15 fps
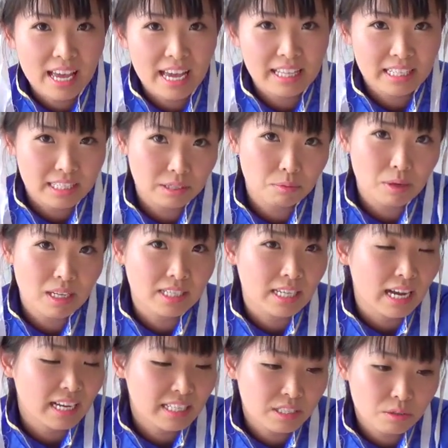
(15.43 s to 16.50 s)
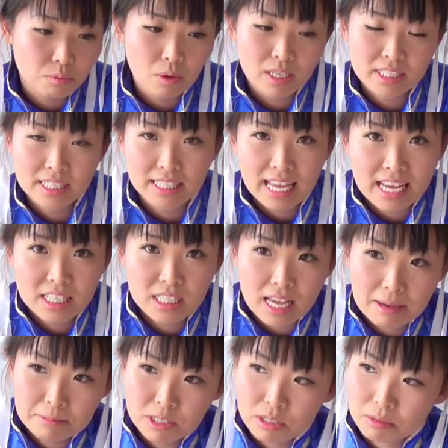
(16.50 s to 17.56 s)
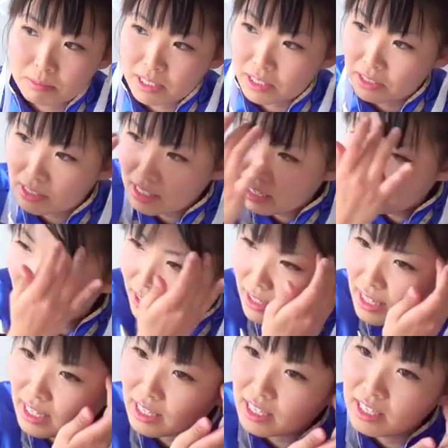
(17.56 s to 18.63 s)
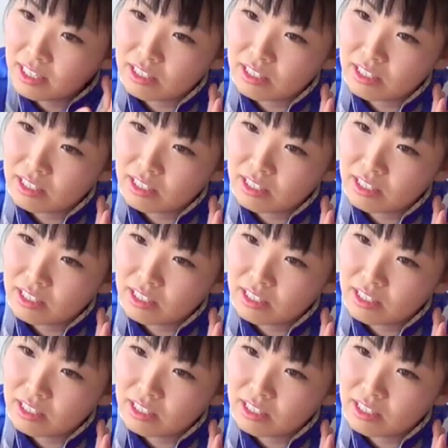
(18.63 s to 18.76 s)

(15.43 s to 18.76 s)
and then I was I didn't watch the last episode because I felt like